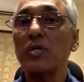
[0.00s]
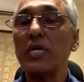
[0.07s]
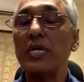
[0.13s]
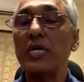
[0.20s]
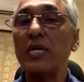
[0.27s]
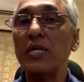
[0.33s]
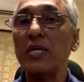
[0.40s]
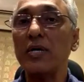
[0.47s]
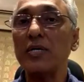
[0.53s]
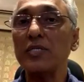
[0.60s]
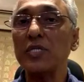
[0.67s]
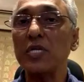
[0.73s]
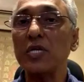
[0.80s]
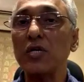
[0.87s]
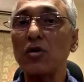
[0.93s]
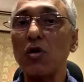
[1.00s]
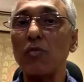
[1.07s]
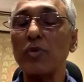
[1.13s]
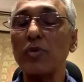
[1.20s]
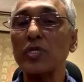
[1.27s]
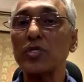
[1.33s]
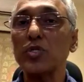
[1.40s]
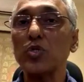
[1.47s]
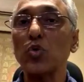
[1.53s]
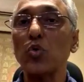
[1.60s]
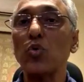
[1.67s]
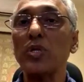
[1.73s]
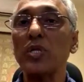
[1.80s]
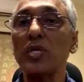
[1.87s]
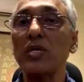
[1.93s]
India's economic
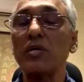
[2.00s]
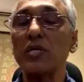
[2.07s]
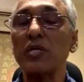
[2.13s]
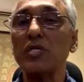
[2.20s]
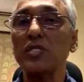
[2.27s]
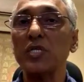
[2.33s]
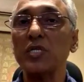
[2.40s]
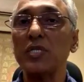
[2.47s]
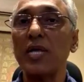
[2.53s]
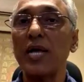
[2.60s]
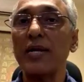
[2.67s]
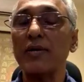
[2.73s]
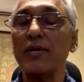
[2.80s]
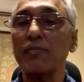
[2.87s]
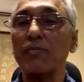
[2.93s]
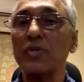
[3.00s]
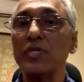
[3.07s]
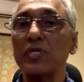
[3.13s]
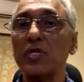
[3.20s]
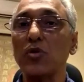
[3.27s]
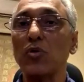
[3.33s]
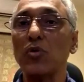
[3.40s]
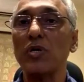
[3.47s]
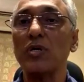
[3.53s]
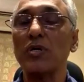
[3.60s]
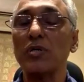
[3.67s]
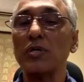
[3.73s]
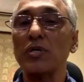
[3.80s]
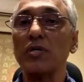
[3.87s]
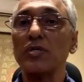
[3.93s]
story reaching that
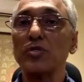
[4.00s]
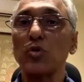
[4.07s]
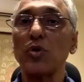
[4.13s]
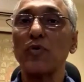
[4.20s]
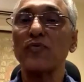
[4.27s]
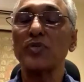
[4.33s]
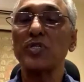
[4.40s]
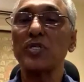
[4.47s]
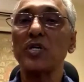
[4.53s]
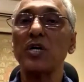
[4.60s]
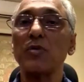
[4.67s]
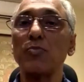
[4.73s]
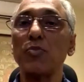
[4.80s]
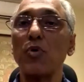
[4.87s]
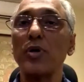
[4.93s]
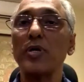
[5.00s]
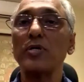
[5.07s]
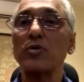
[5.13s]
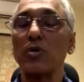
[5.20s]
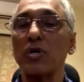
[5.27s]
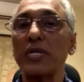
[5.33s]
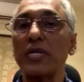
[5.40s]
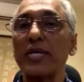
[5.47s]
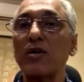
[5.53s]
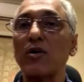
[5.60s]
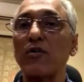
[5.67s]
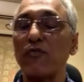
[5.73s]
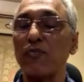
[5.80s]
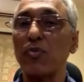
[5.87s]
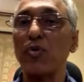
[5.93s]
particular sort of trigger point or a
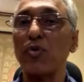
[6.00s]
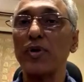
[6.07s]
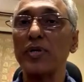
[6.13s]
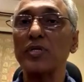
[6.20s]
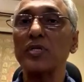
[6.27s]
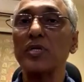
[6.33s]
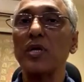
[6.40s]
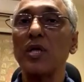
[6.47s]
takeoff point